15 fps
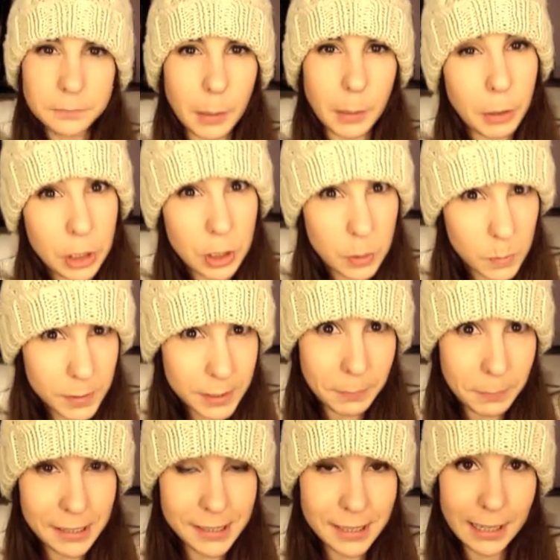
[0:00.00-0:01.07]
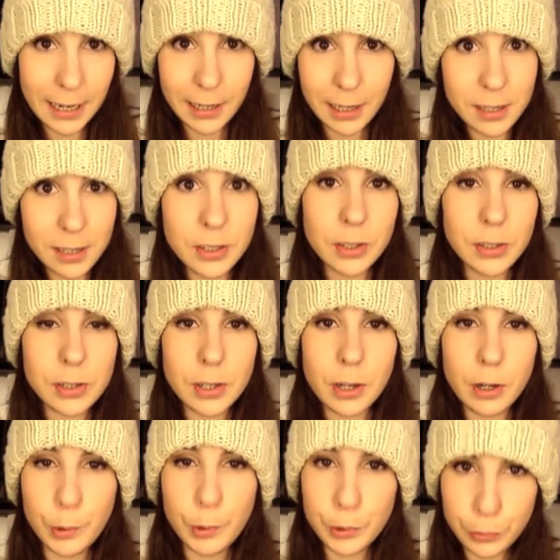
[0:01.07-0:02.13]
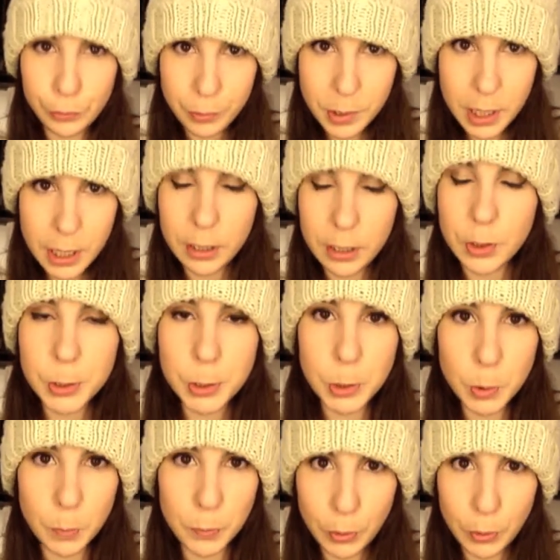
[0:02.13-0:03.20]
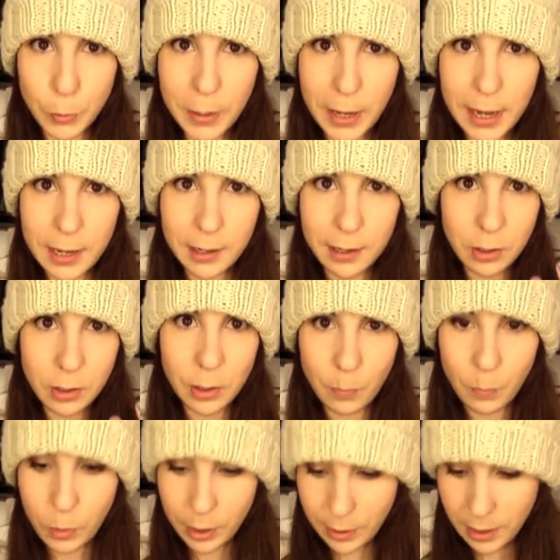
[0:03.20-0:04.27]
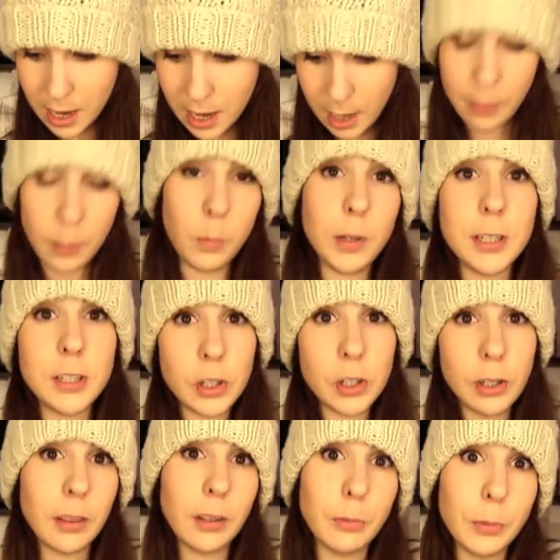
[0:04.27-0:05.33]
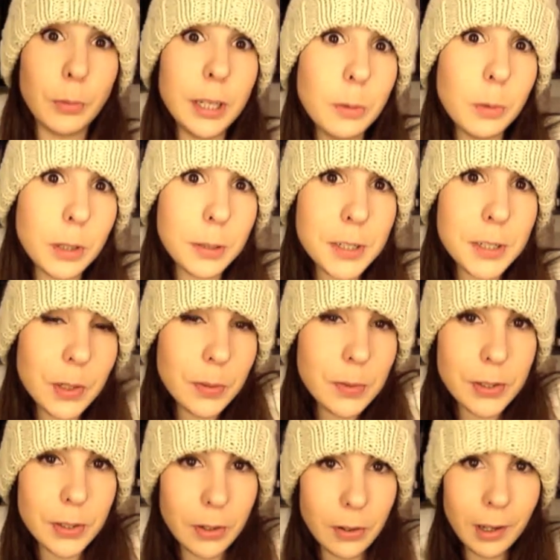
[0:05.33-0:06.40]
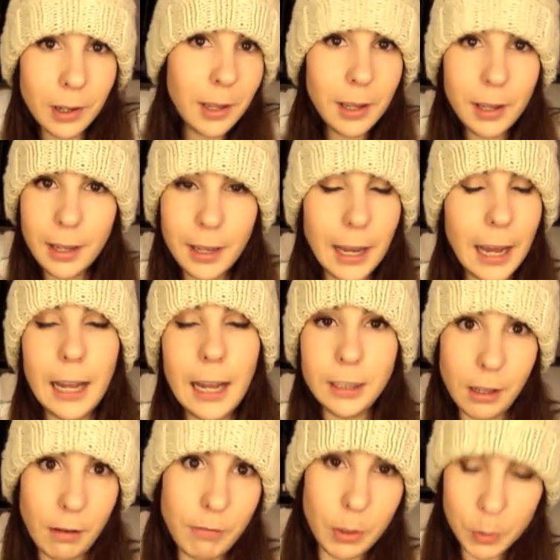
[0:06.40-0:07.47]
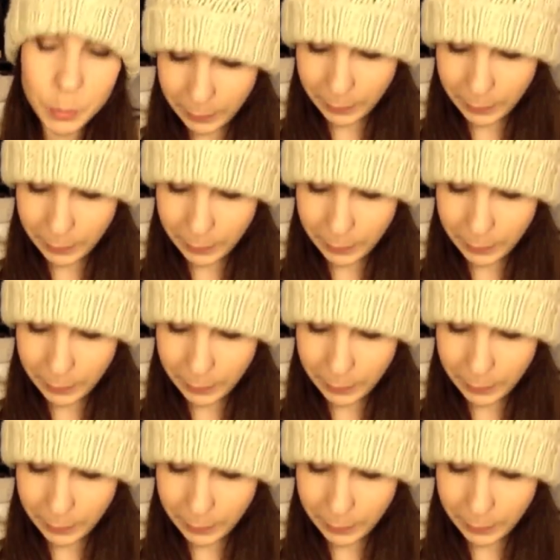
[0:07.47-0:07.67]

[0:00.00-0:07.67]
I'm going to use them as leggings because they're great. They're super opaque and you can wear in the winter. They're really warm too, so I love those